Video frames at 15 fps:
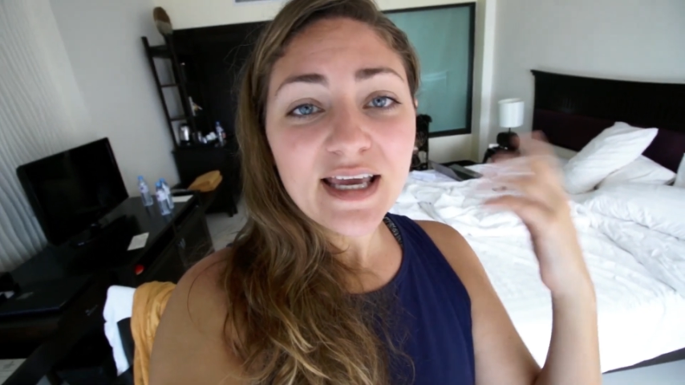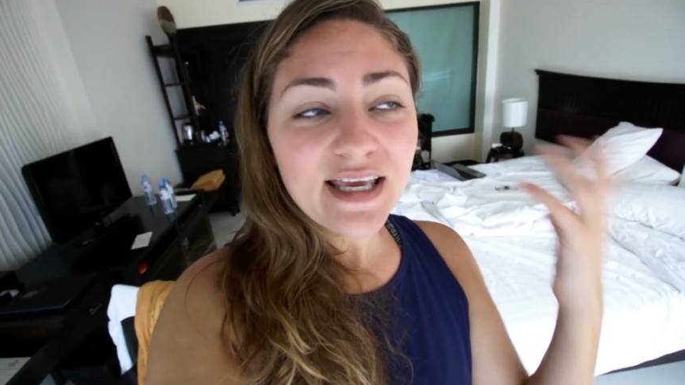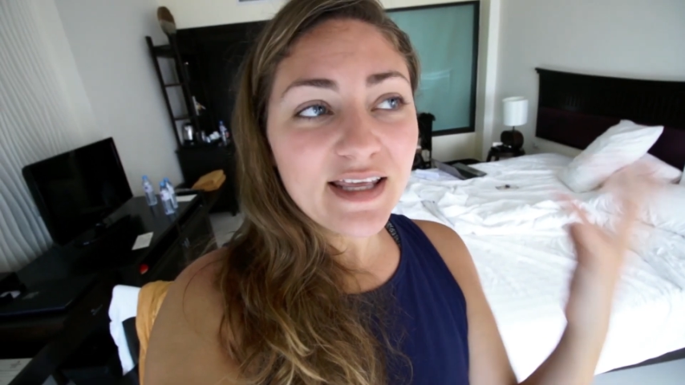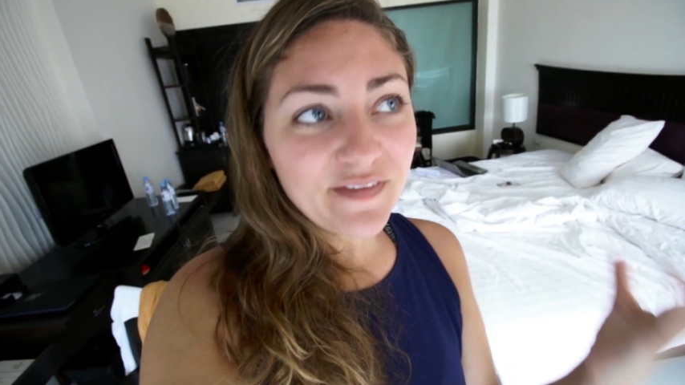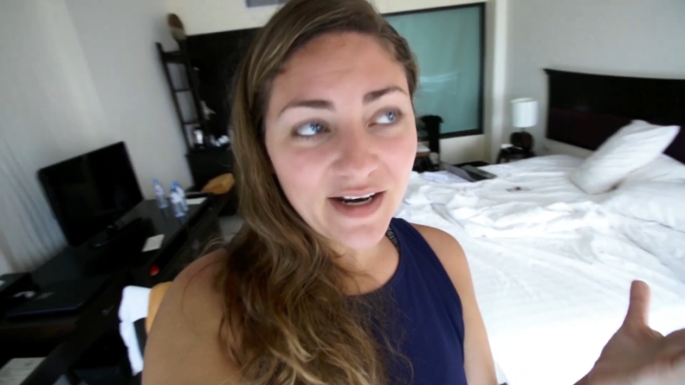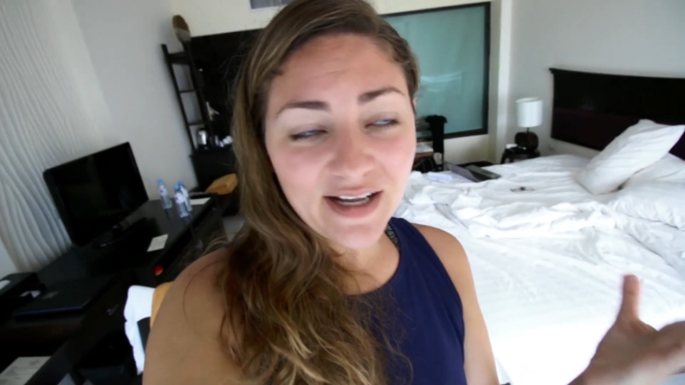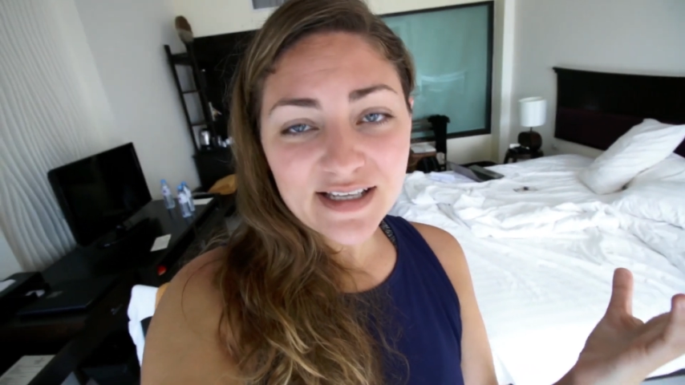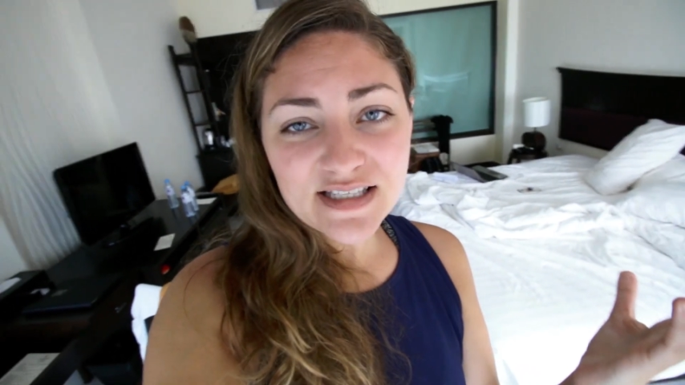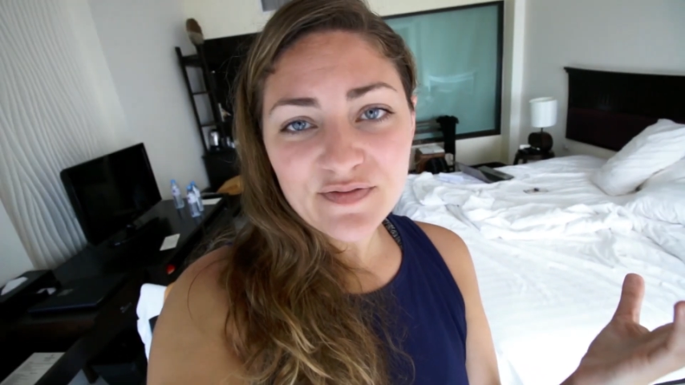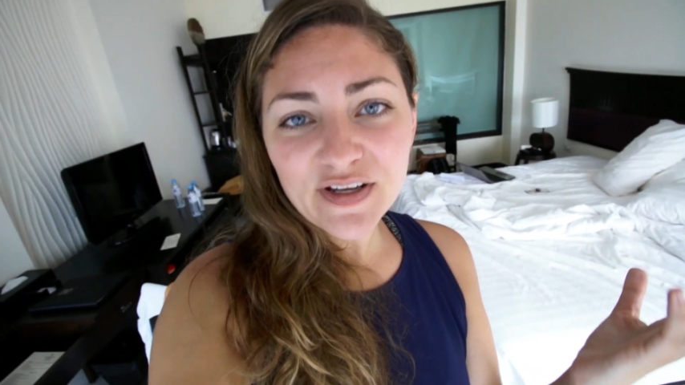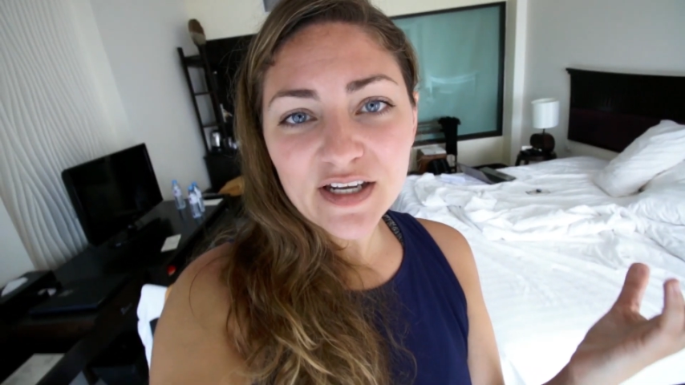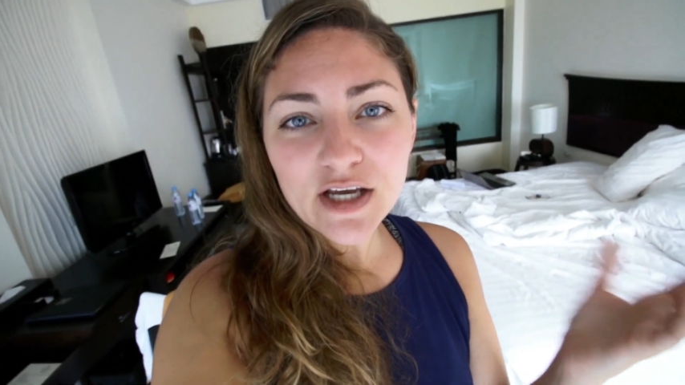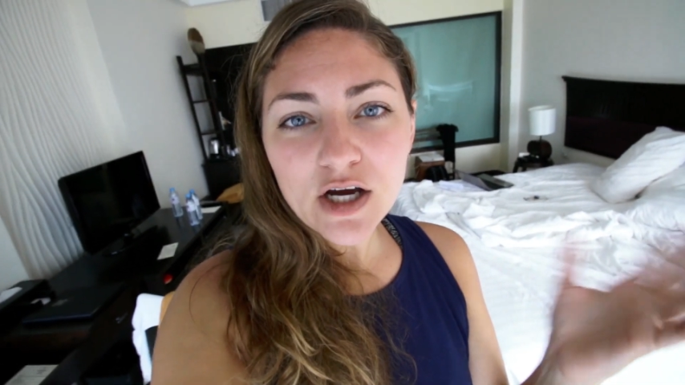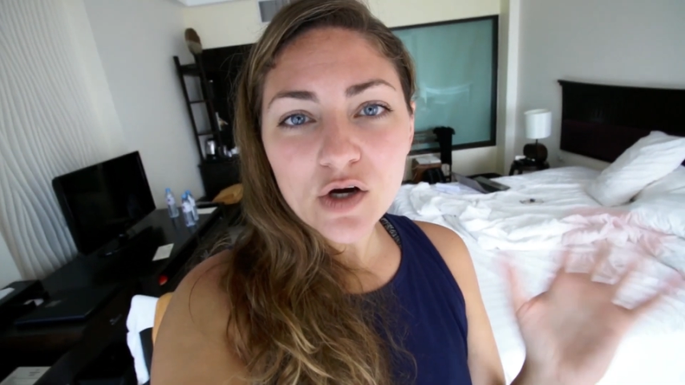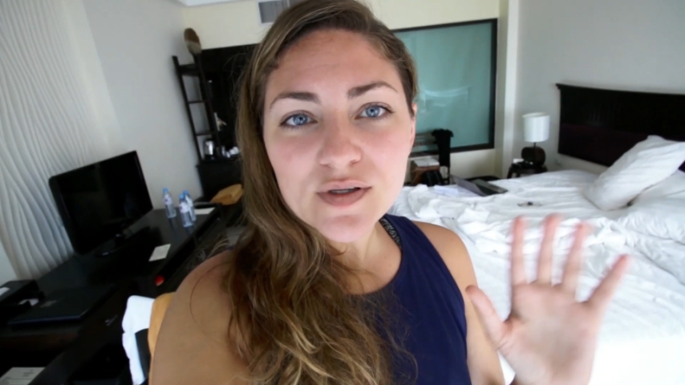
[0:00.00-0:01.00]
in the next
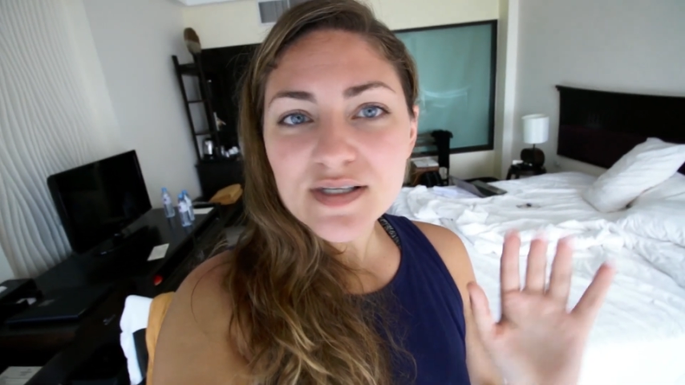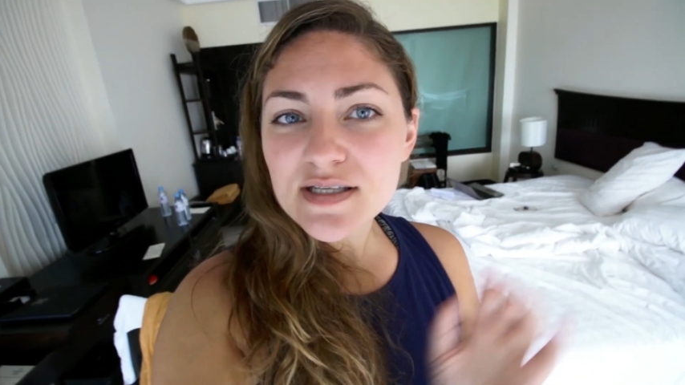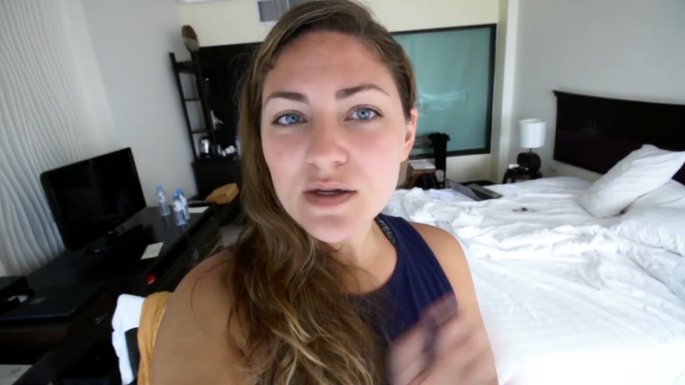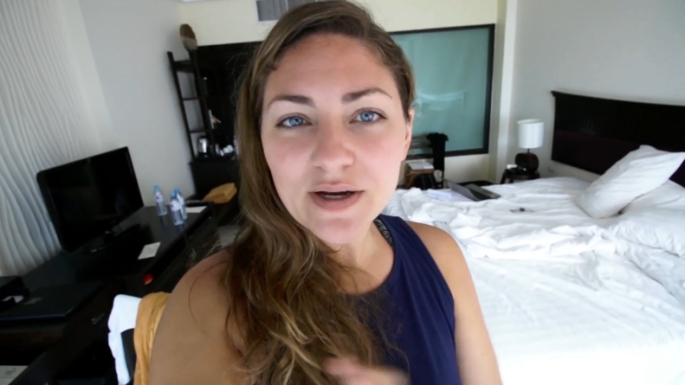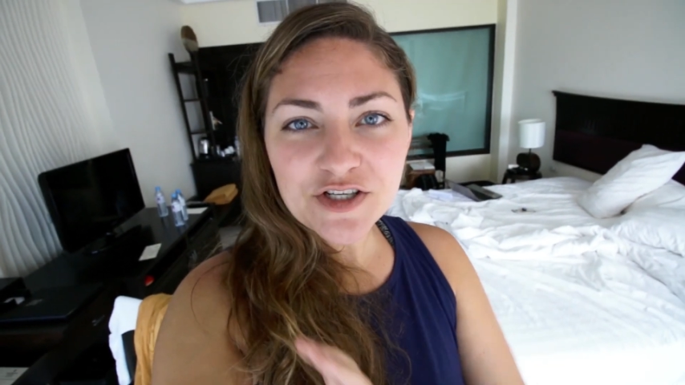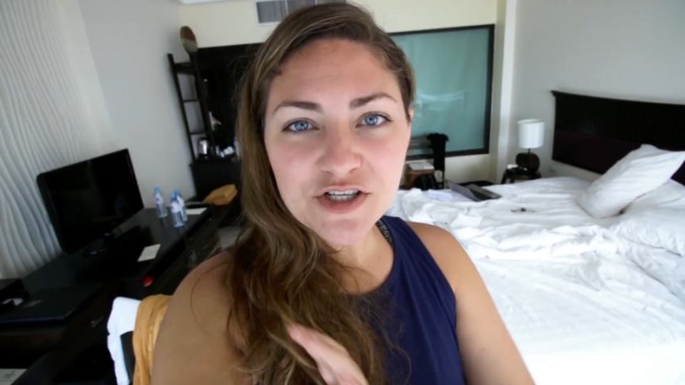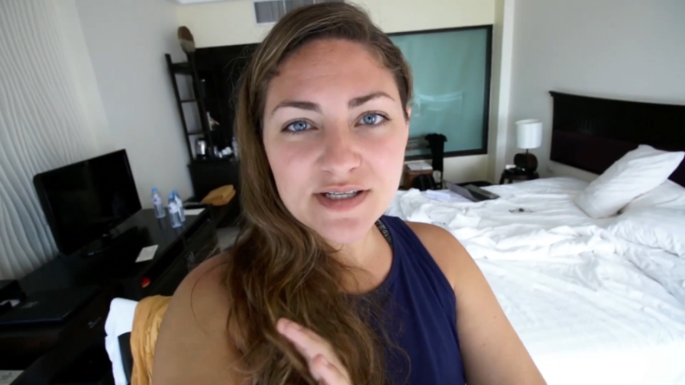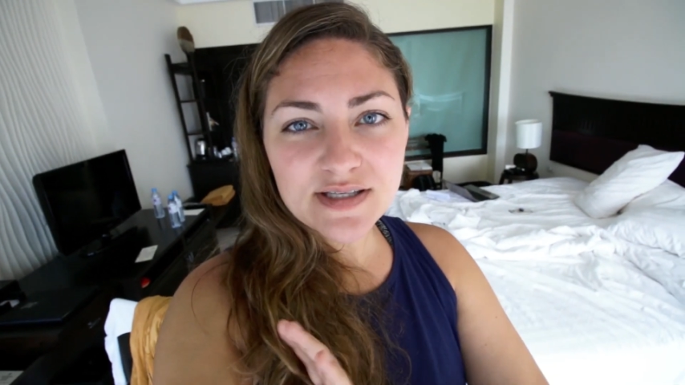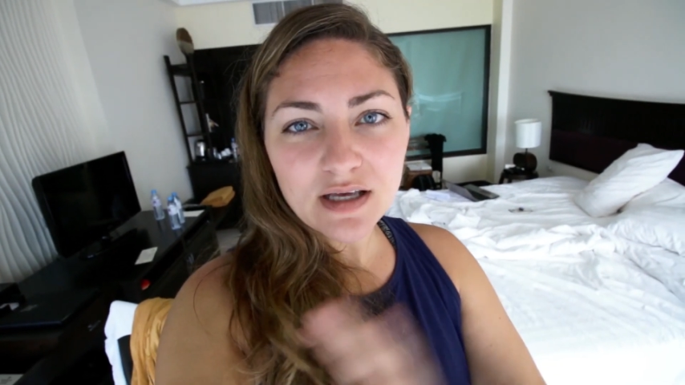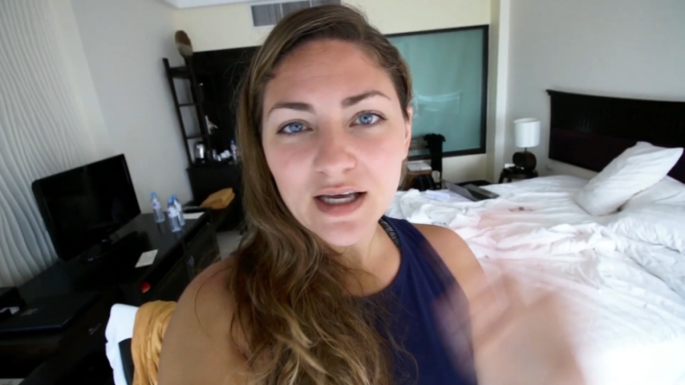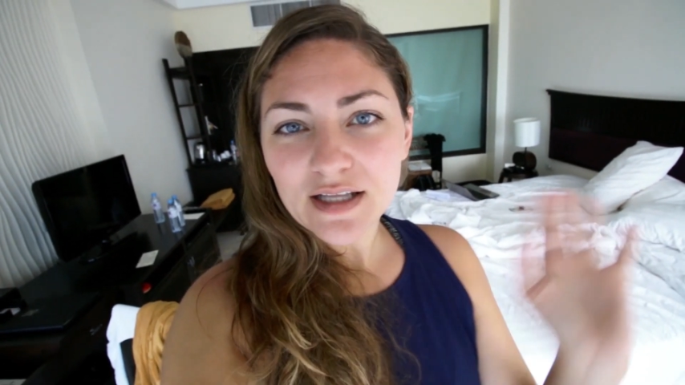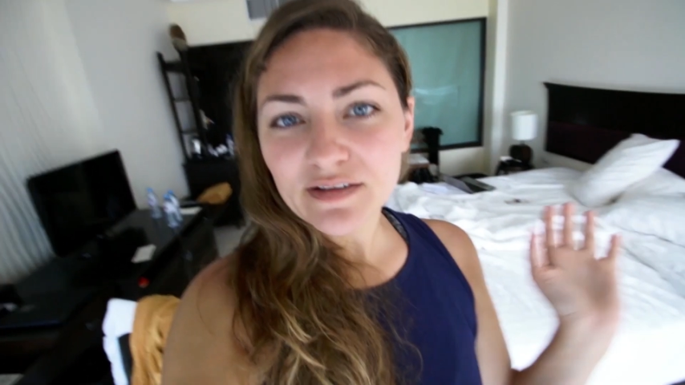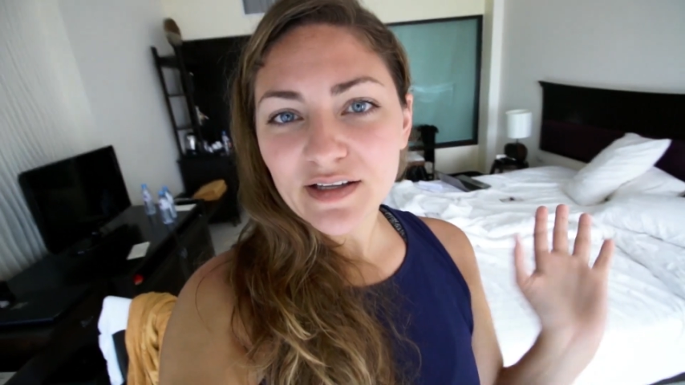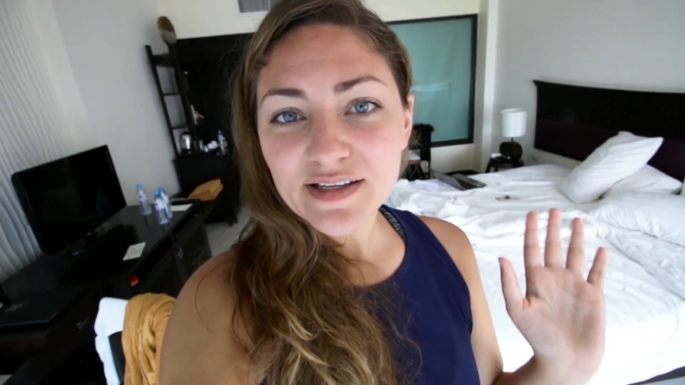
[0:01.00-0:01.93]
video, so I just thought